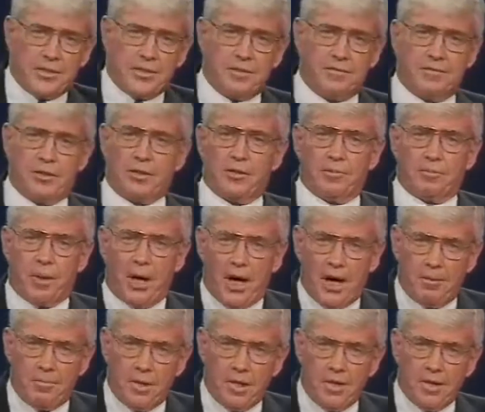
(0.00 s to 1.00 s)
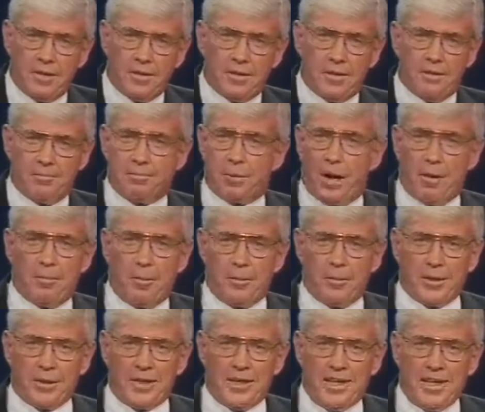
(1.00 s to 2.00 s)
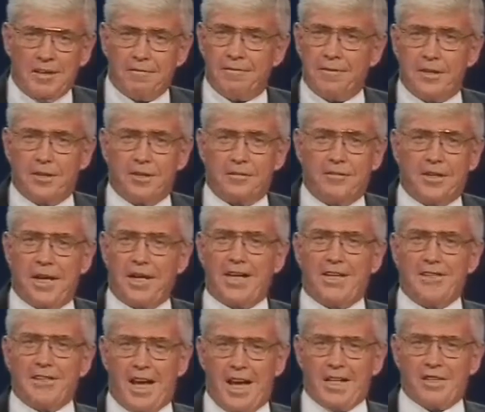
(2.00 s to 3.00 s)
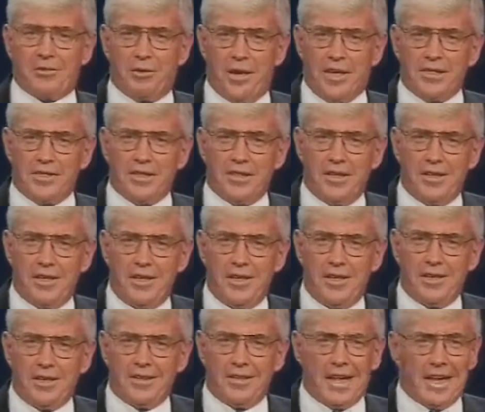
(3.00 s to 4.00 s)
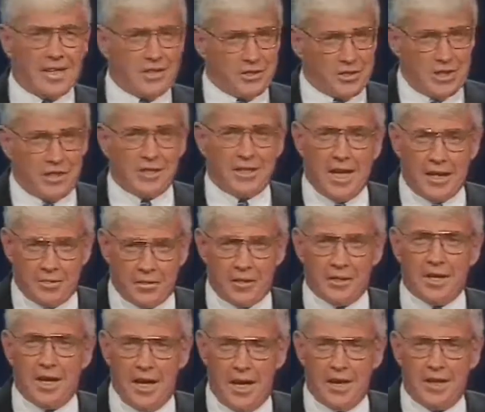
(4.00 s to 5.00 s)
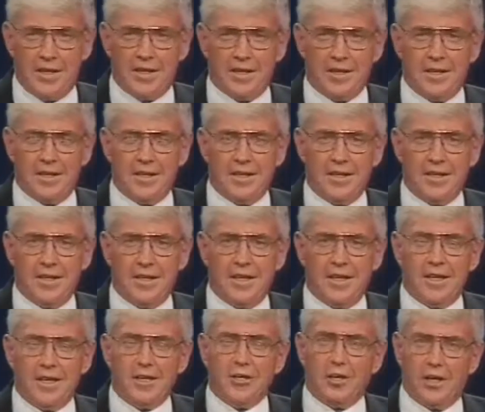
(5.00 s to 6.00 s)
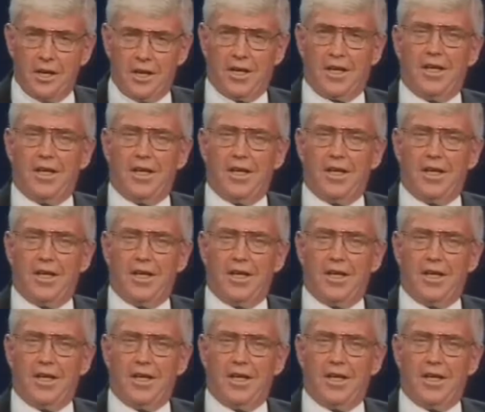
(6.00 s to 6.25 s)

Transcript: fear of Bob, and probably fear of cutting tax rates. They ain't seen nothing yet. Look,